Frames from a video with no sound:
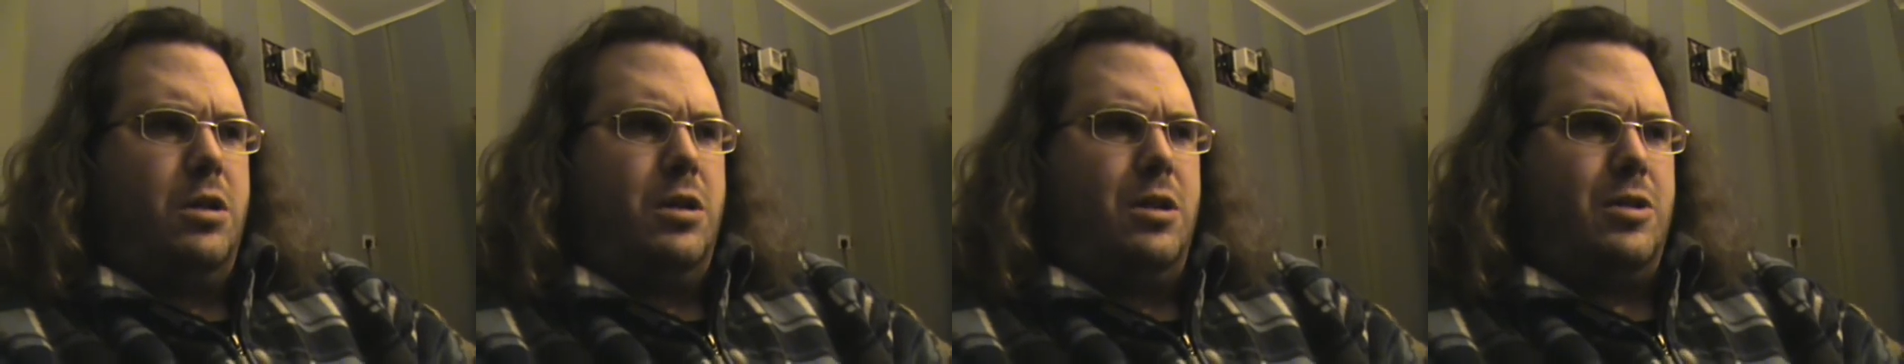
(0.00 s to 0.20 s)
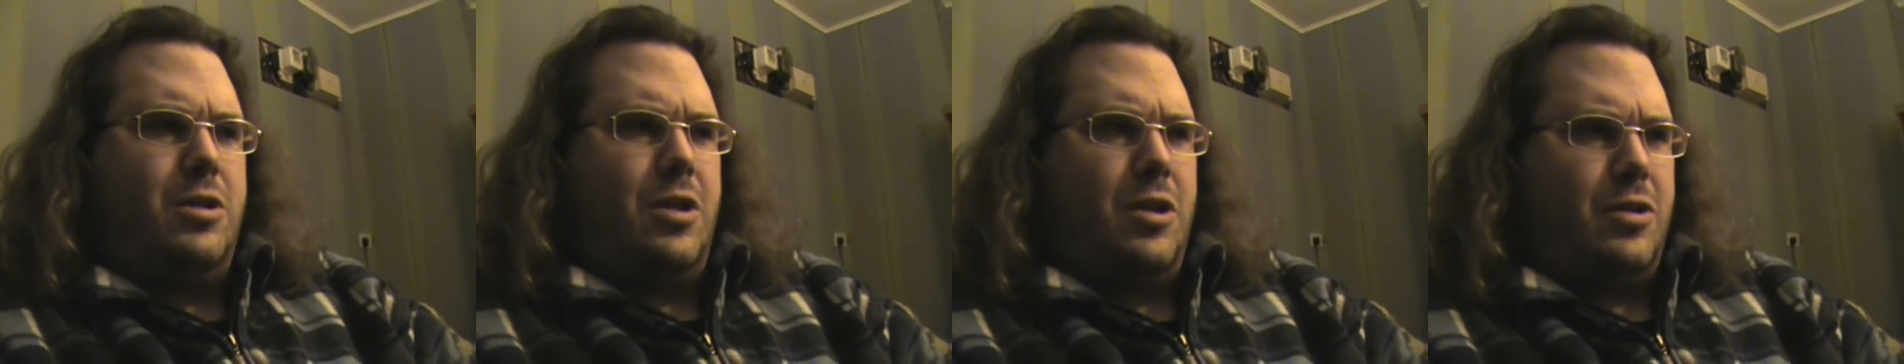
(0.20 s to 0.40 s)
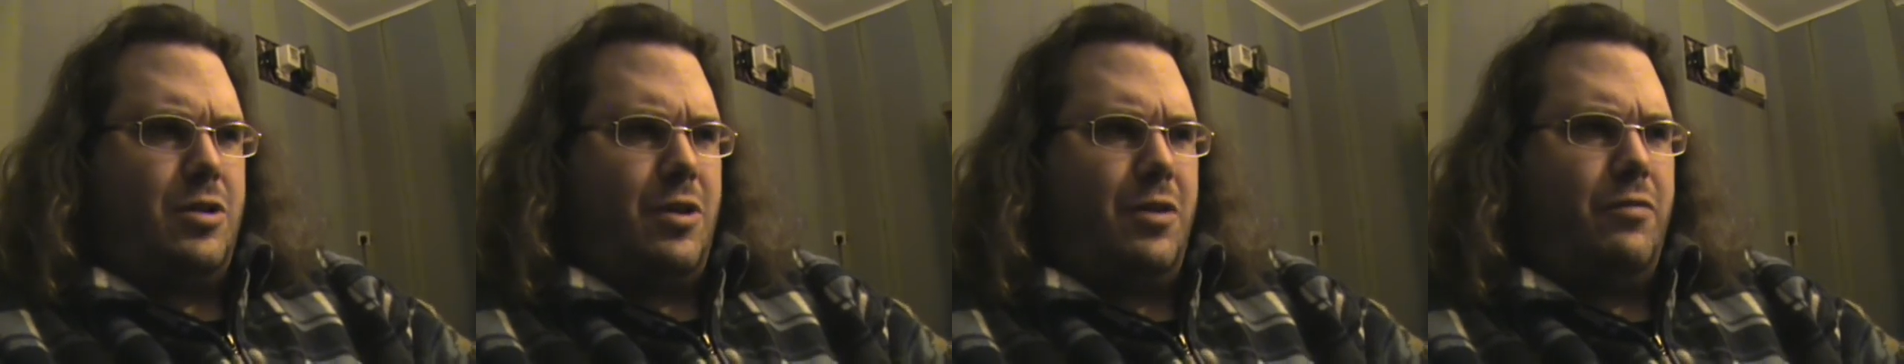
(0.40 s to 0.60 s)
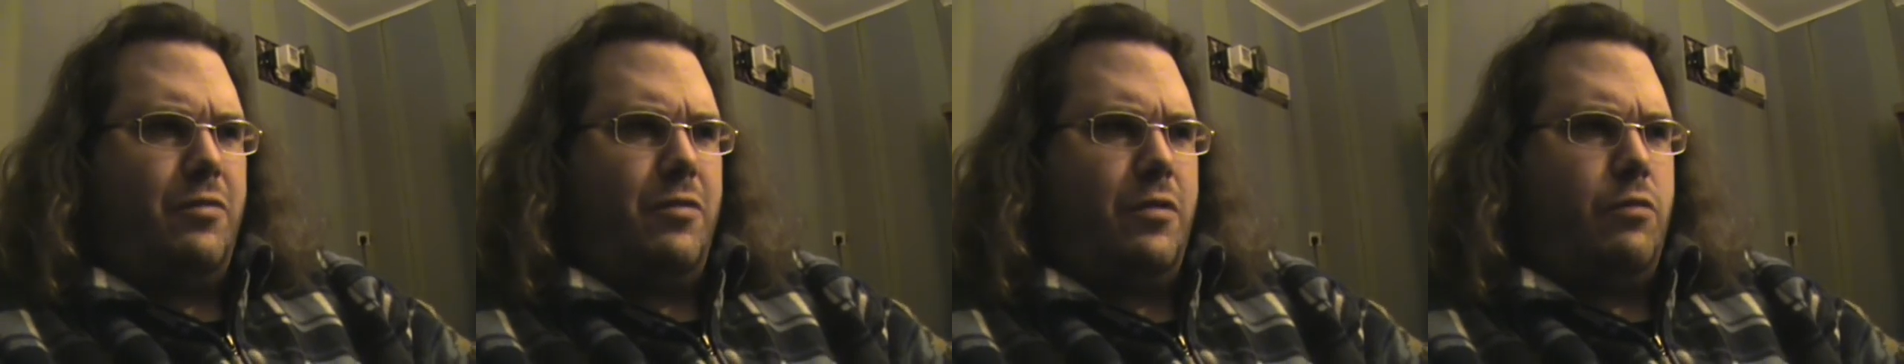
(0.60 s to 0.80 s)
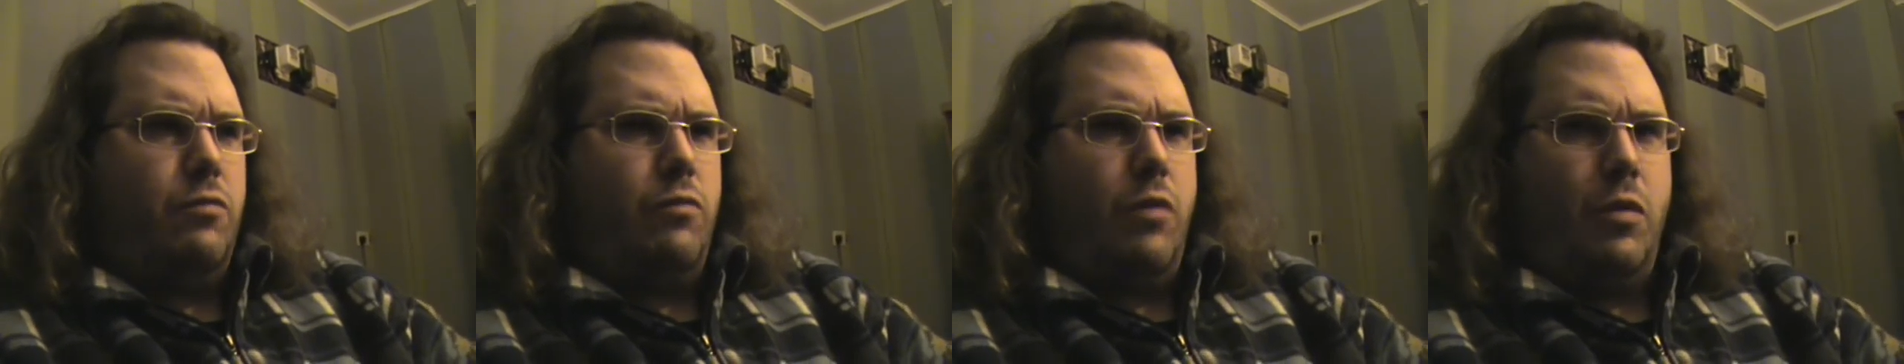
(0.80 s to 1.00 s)
is there
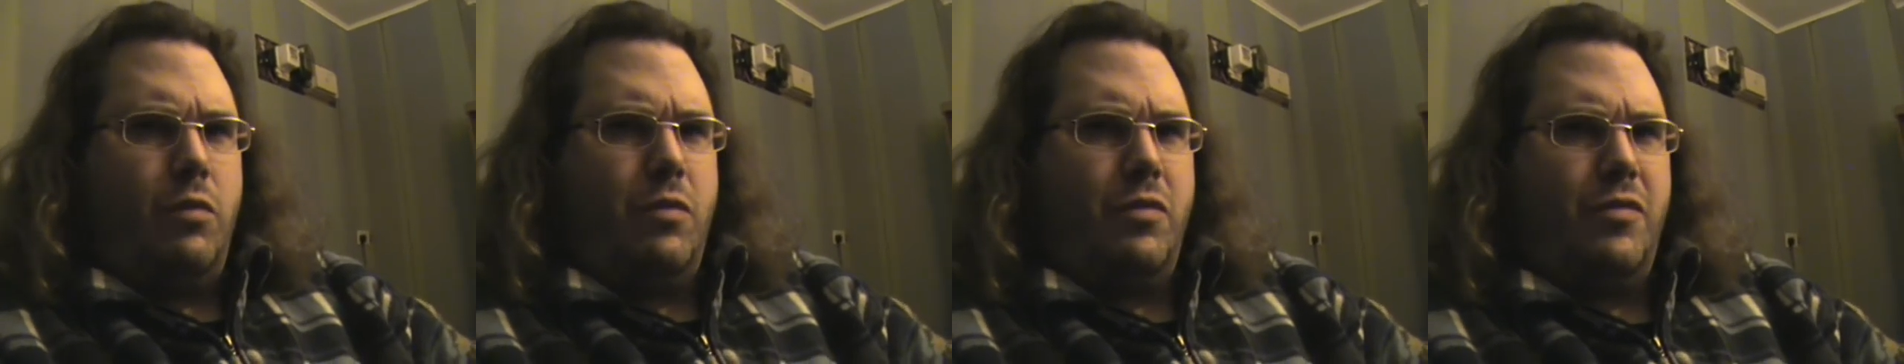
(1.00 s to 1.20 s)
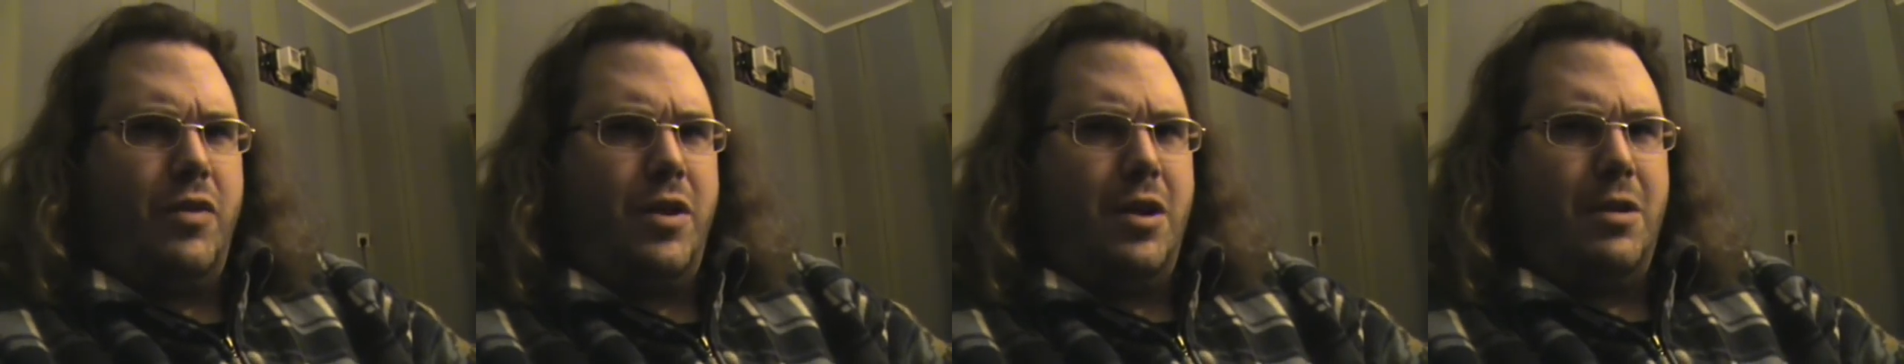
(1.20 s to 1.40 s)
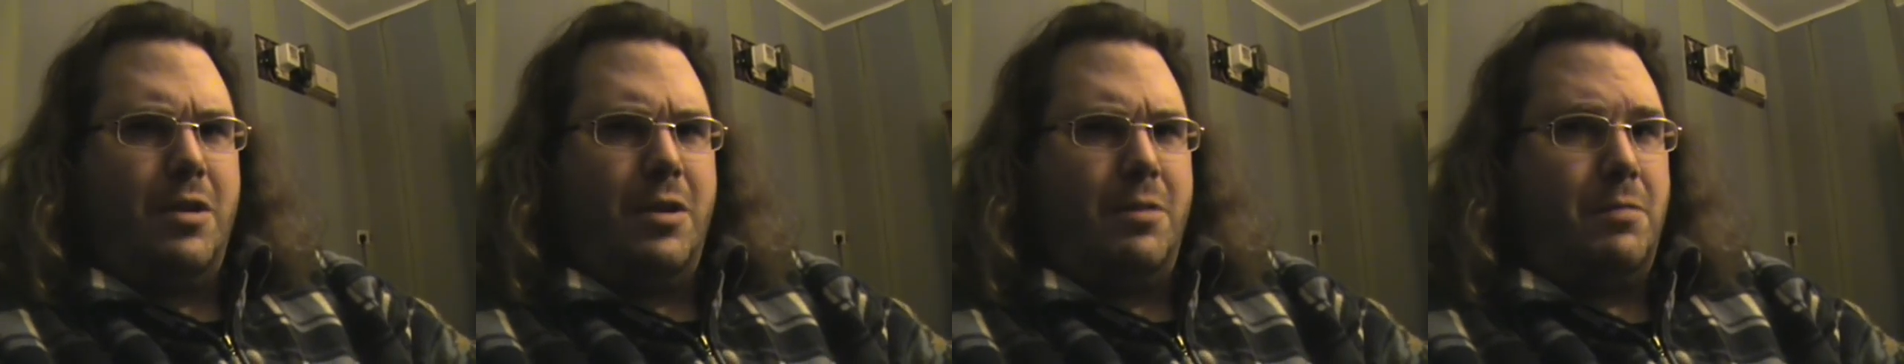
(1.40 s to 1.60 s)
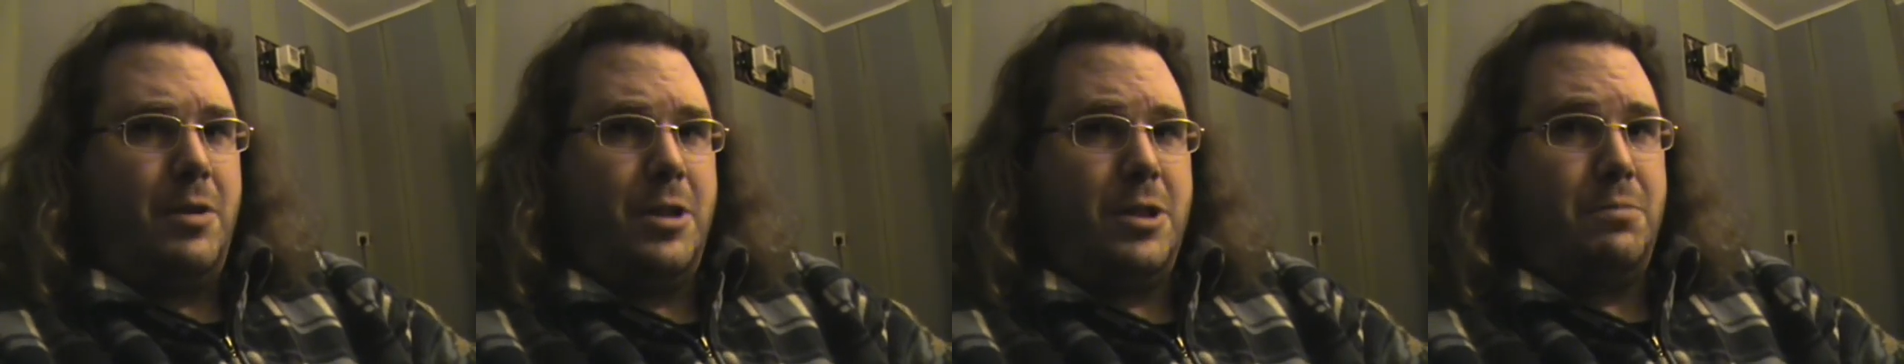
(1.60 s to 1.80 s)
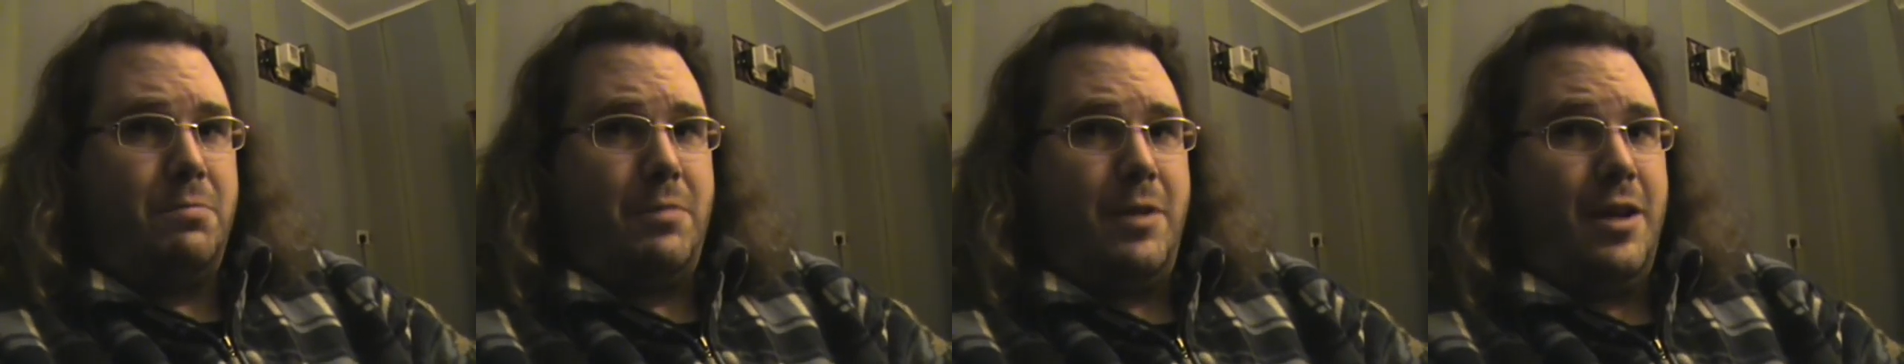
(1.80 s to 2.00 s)
something wrong with it? There
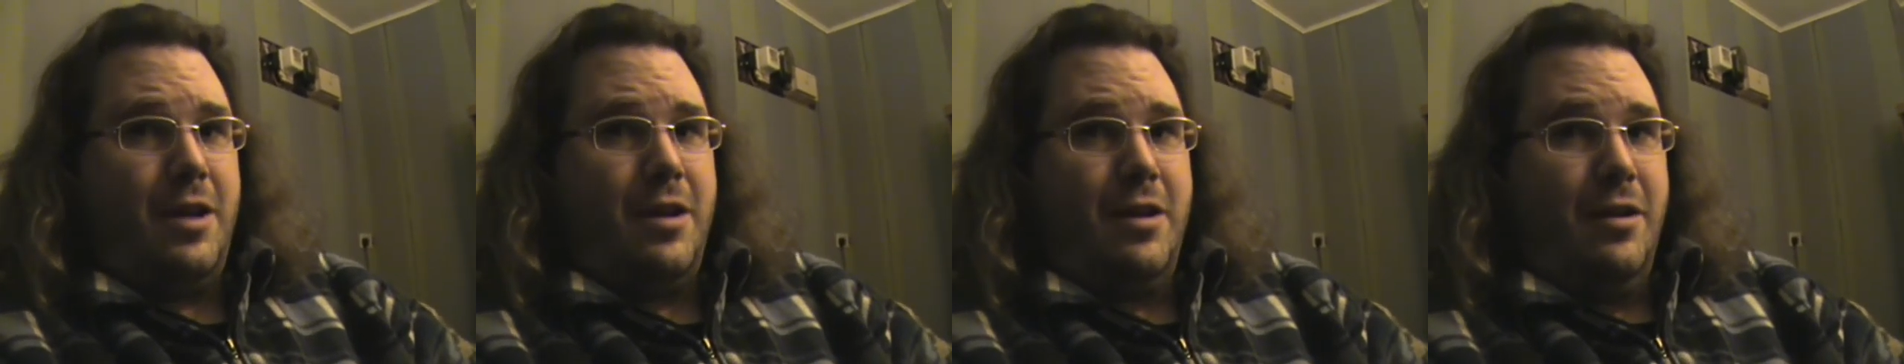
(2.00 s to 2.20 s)
must be.